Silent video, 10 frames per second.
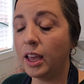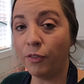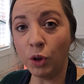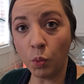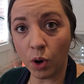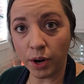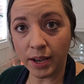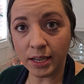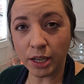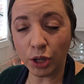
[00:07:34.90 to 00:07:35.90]
If you
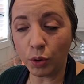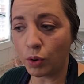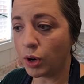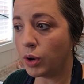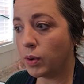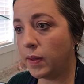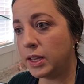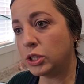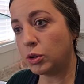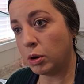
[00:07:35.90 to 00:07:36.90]
wanted, you could
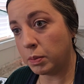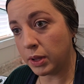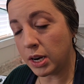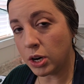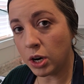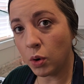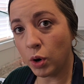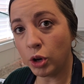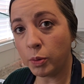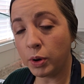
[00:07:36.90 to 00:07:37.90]
run this through a blender,
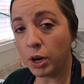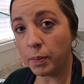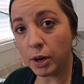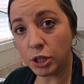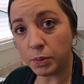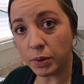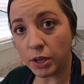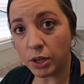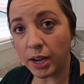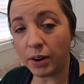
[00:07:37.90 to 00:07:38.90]
or you could put an immersion
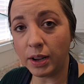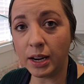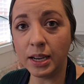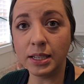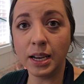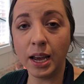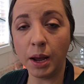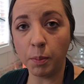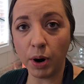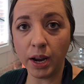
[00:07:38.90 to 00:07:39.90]
blender down in it
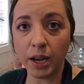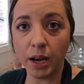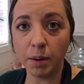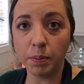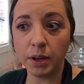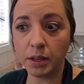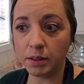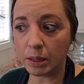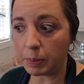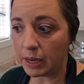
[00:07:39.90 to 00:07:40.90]
and break up
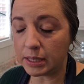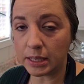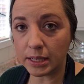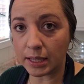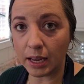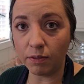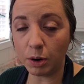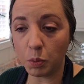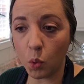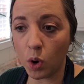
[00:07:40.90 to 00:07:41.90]
the pieces
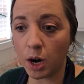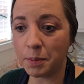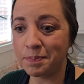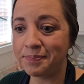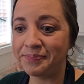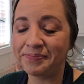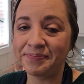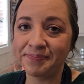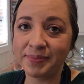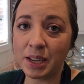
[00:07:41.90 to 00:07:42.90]
even more.
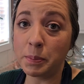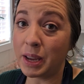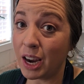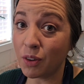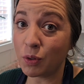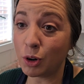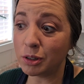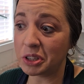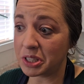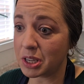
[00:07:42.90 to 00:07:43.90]
Be
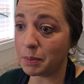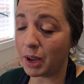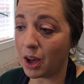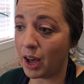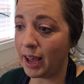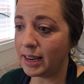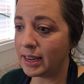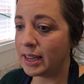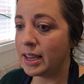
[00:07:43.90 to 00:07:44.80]
careful, because it's going to be hot.